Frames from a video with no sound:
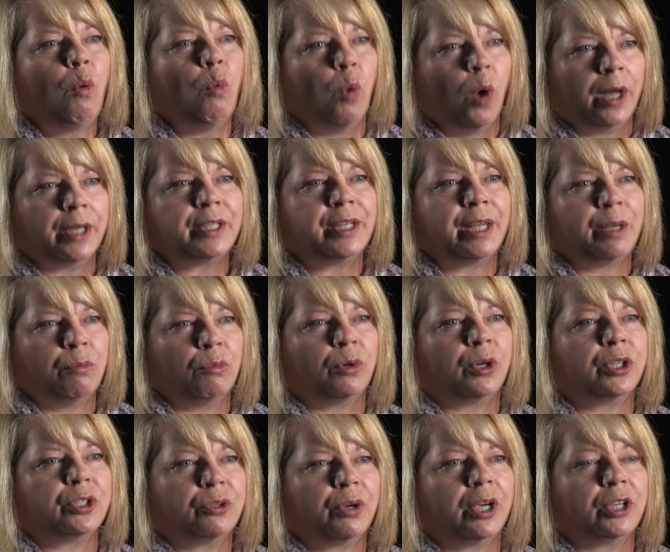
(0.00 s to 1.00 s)
wanting
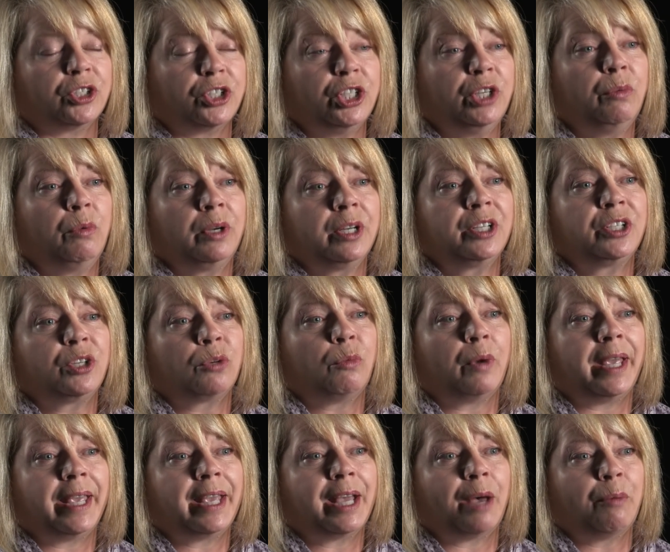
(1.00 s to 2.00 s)
more drugs. She wanted to
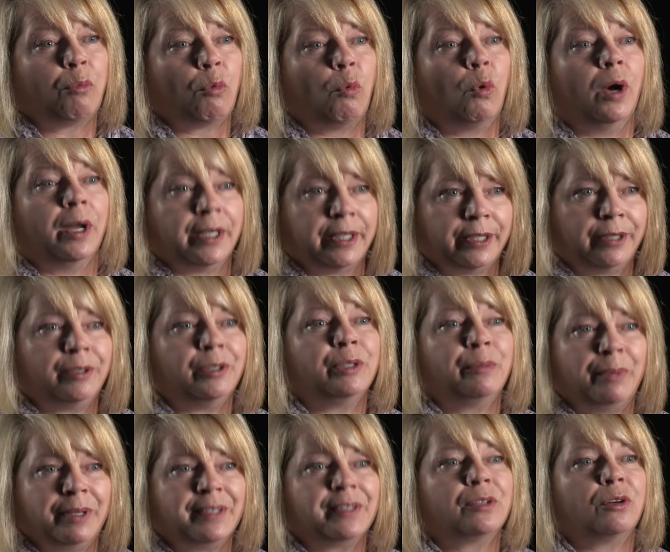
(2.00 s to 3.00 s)
wake up wanting
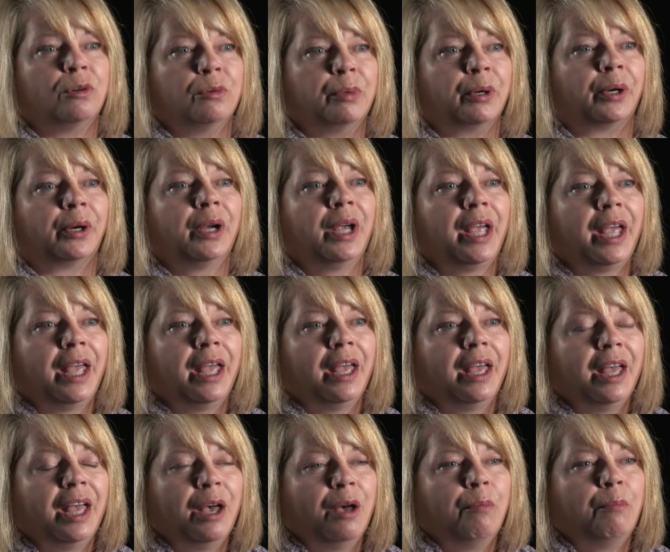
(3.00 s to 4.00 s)
to be sober,
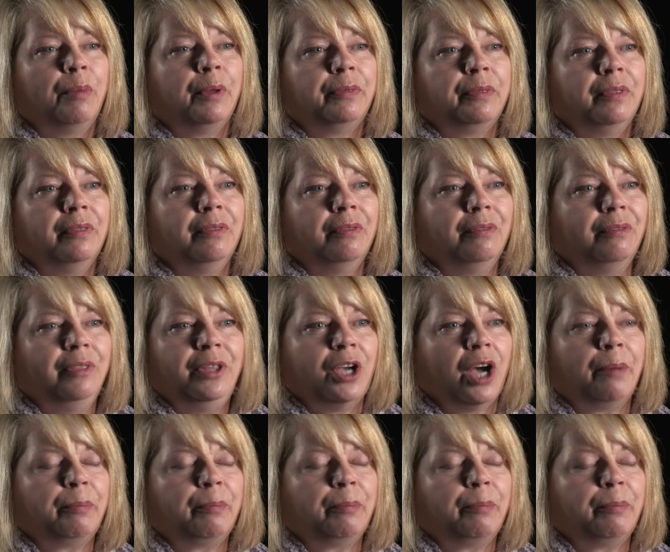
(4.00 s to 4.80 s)
but the